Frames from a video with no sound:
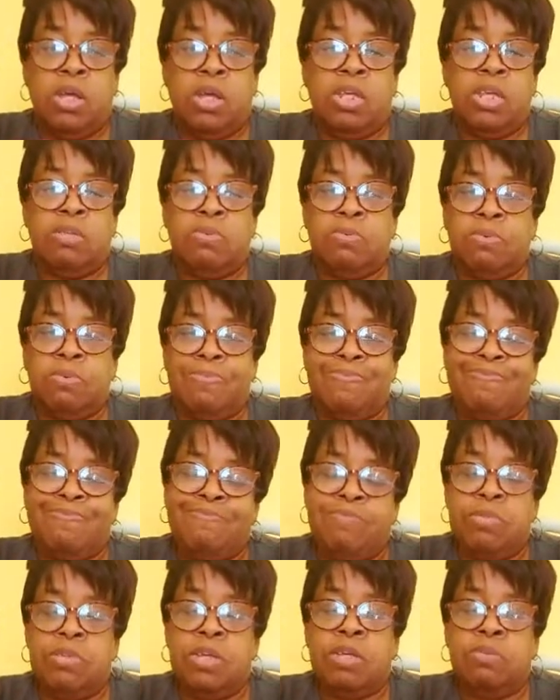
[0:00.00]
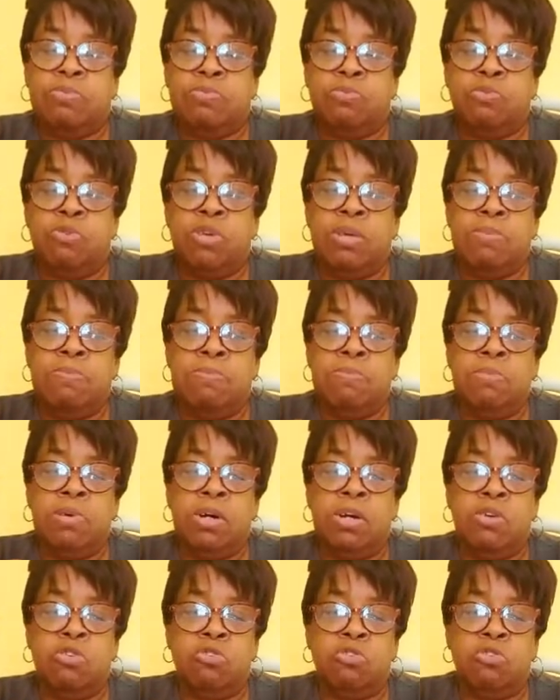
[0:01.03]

that's that's pretty much